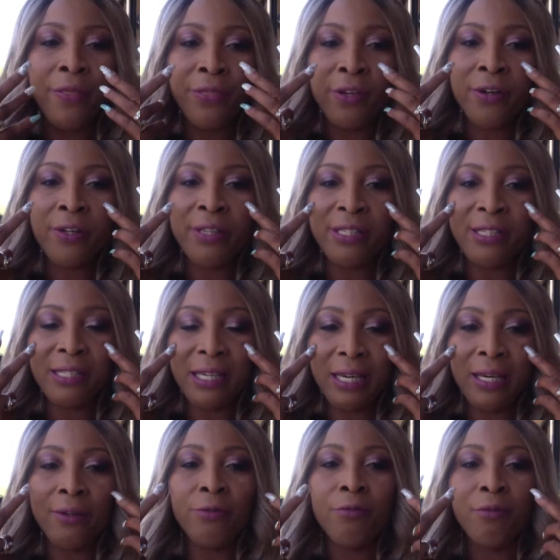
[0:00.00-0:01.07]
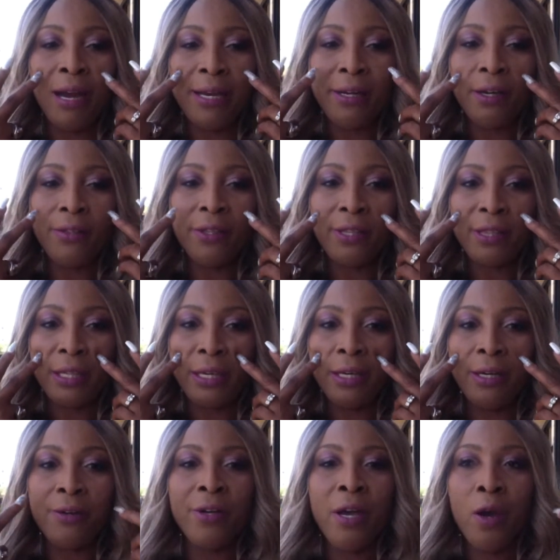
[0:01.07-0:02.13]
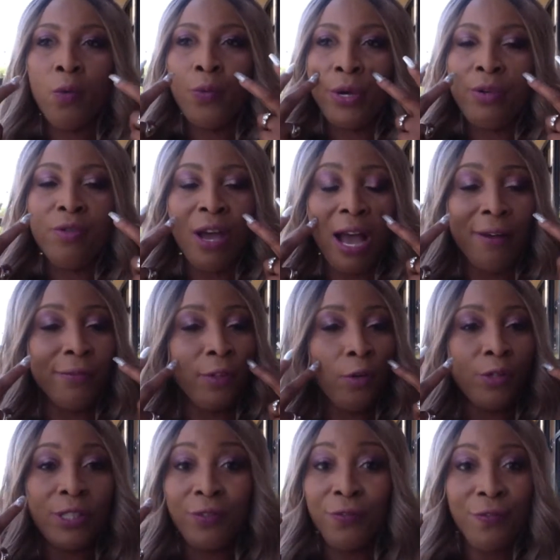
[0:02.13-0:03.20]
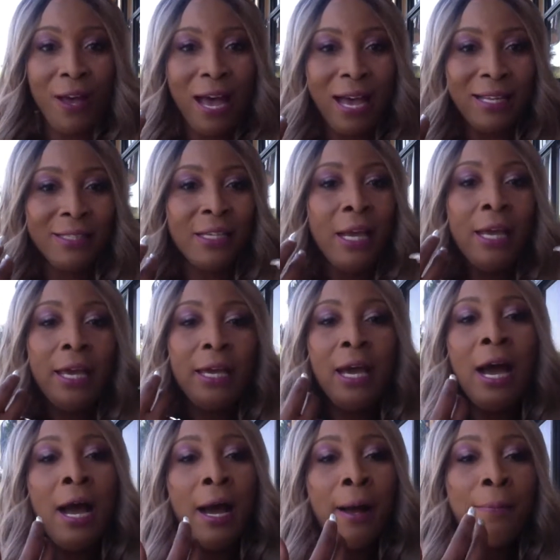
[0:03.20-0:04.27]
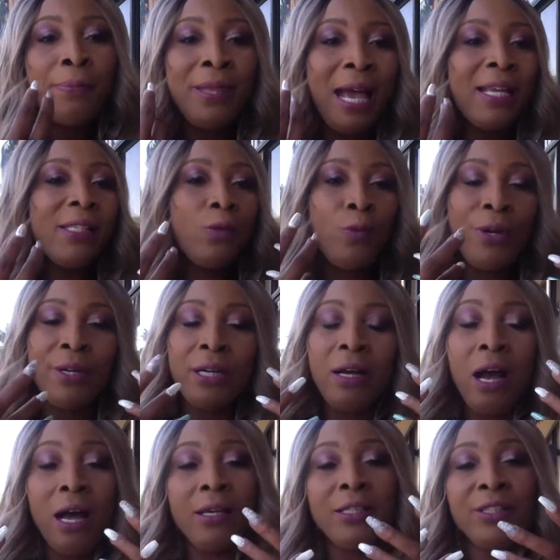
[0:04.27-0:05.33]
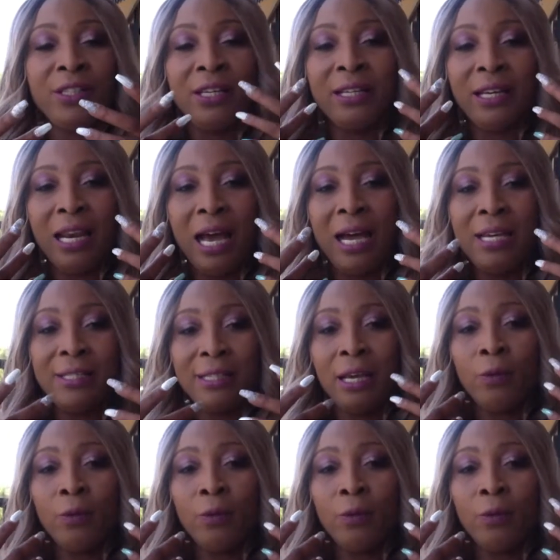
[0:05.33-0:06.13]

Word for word: under the skin, right under there, where you have those fat, um, that's where the collagen lies.